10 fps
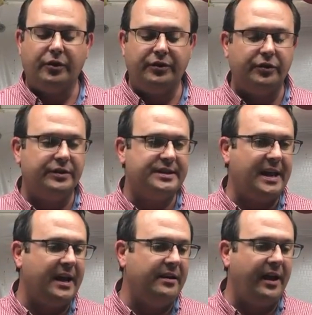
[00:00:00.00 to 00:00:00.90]
the
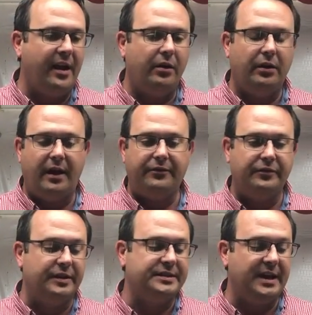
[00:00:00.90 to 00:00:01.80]
sand down, after
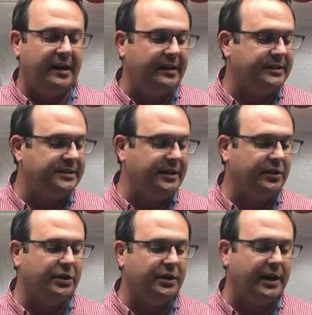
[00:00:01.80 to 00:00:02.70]
the sanding
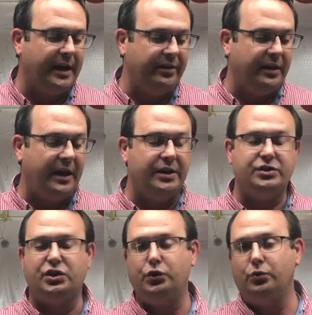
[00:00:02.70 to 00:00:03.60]
sealer, and then
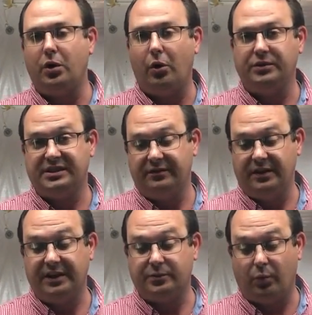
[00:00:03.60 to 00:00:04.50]
2 coats of
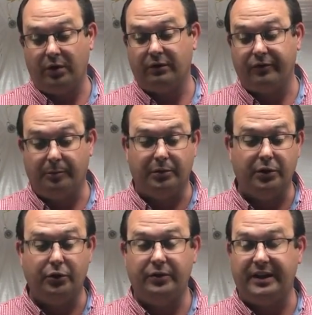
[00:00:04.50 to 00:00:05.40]
this wonderful
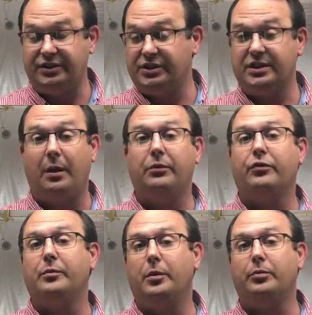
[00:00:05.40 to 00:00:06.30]
blue that just comes
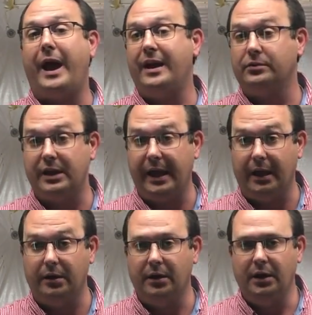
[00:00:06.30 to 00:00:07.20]
from a rattle
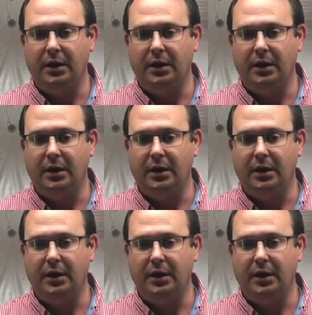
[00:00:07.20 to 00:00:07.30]
can.